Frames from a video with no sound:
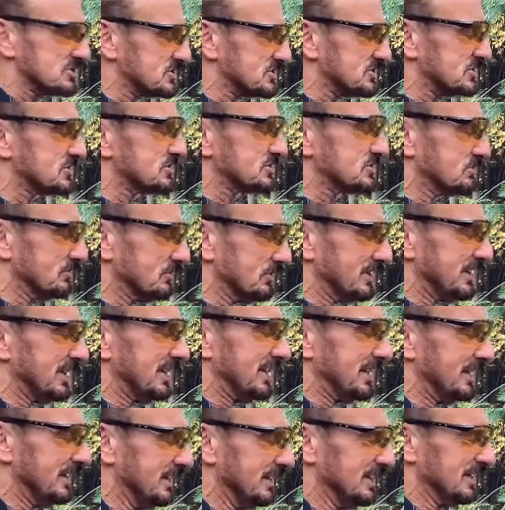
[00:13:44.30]
the
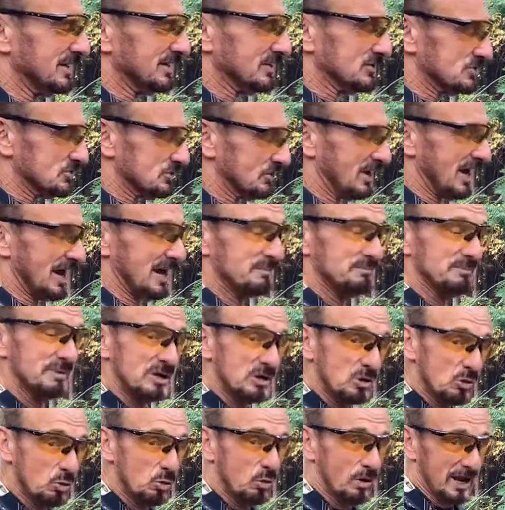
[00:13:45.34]
screen, because you got to be
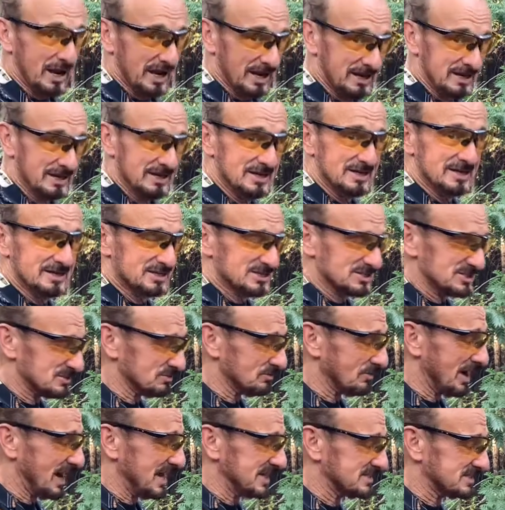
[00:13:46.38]
quick, because the
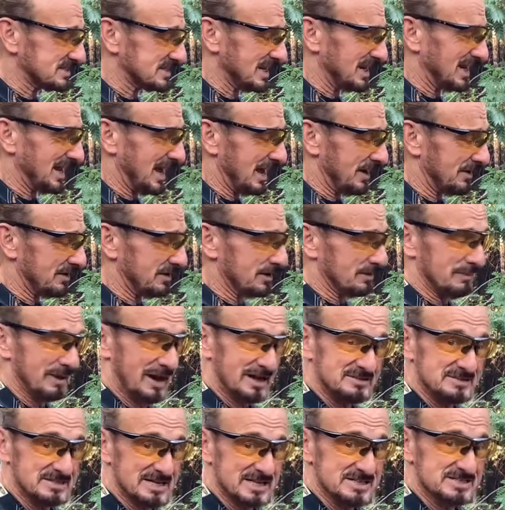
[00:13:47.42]
rides sell out in about
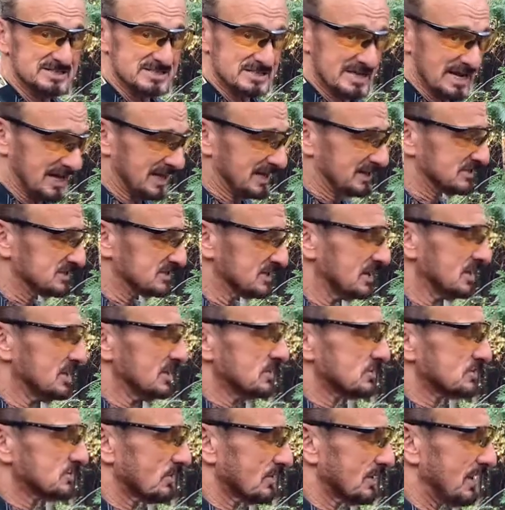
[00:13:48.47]
10 seconds.
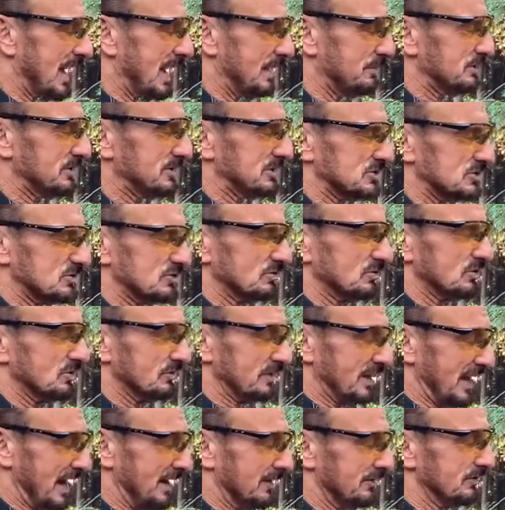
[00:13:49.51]
So what'll happen is you'll go
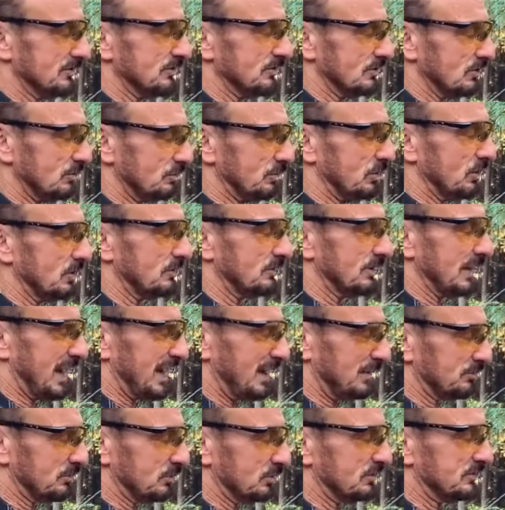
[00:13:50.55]
down and you'll go pull down,
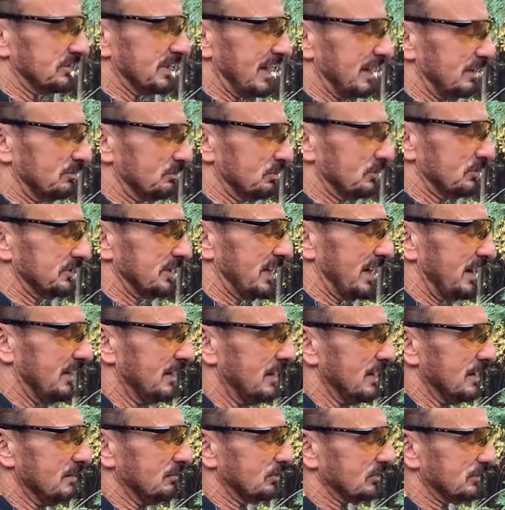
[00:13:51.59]
pull down, pull down,
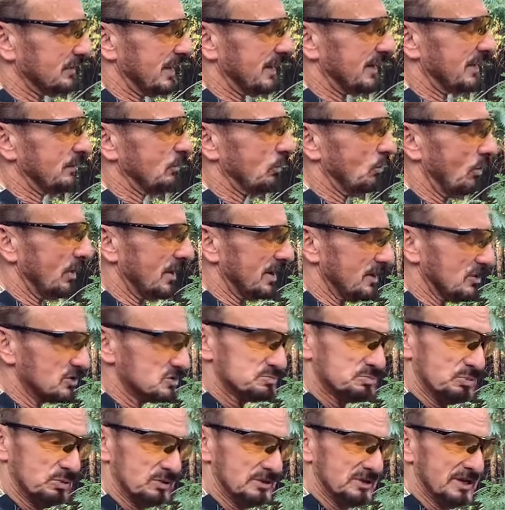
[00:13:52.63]
pull down. And one of those
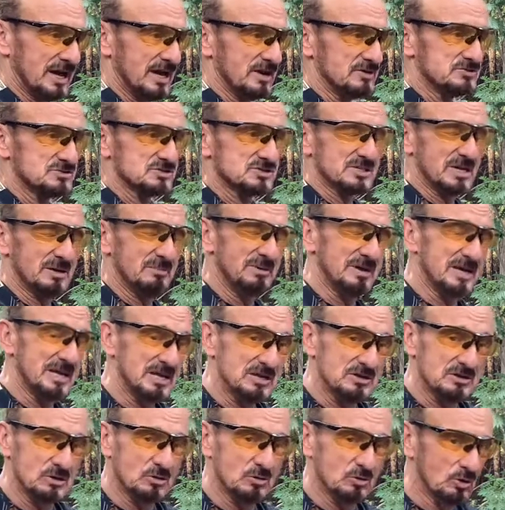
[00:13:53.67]
pull downs, somebody in
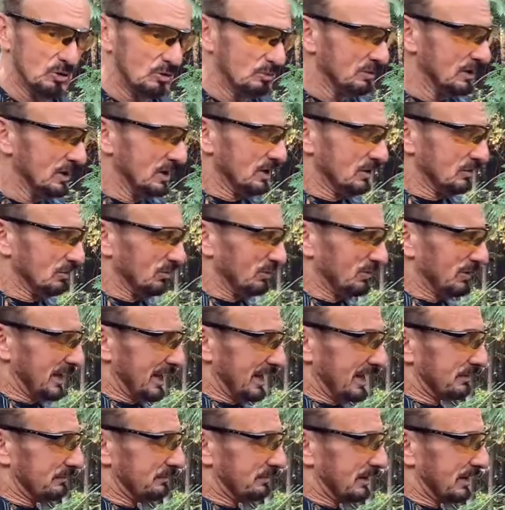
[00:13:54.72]
the group will get
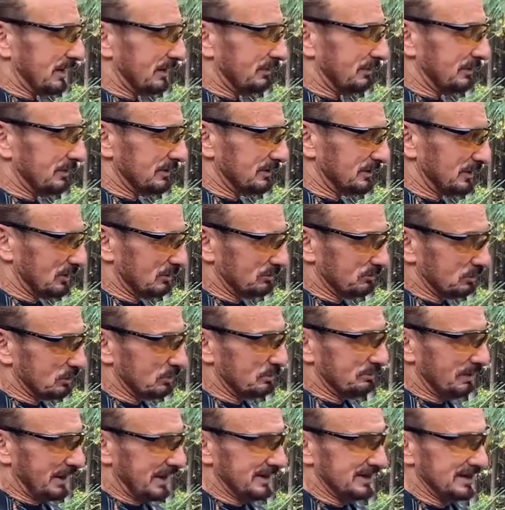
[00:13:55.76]
a little blue
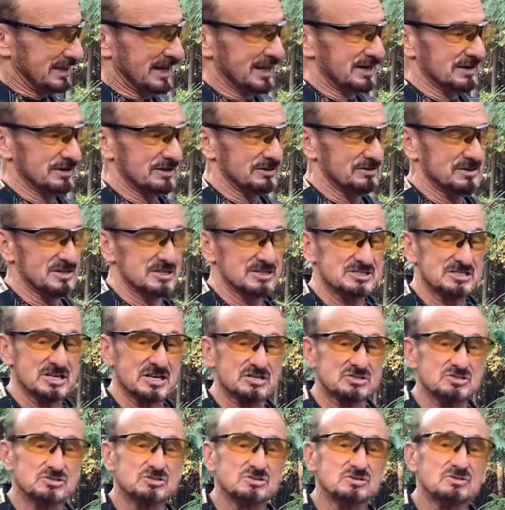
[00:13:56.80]
button down here that
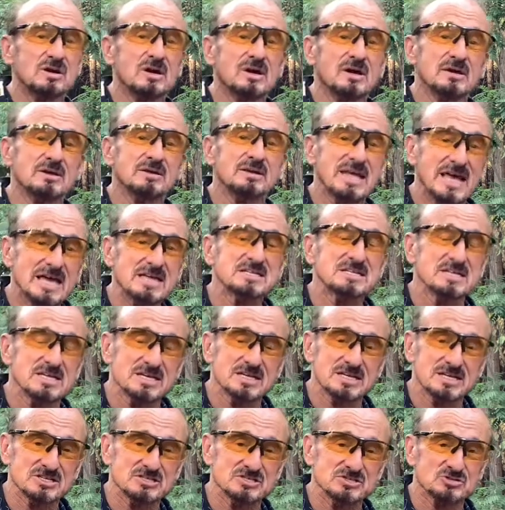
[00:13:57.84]
says Get
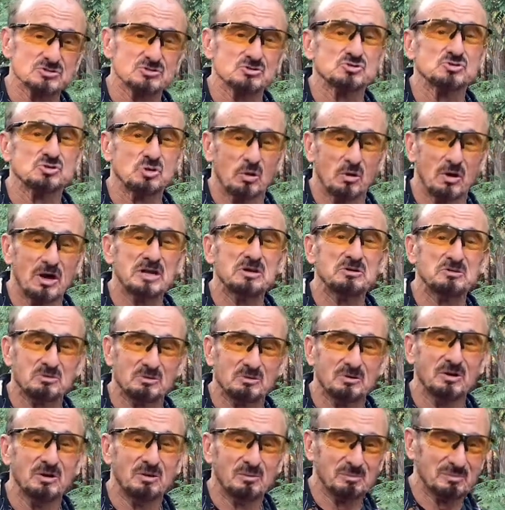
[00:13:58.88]
Tickets or Join
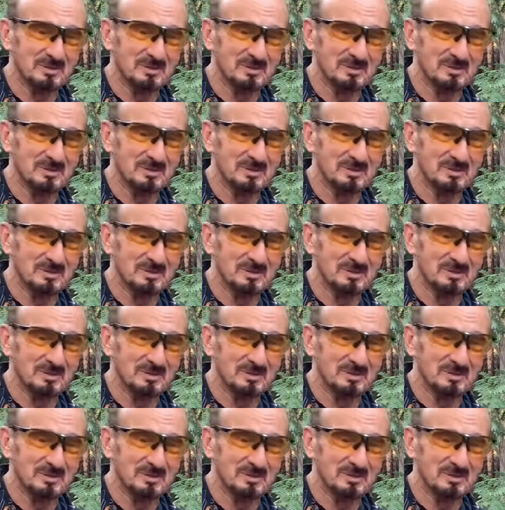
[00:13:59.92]
Group.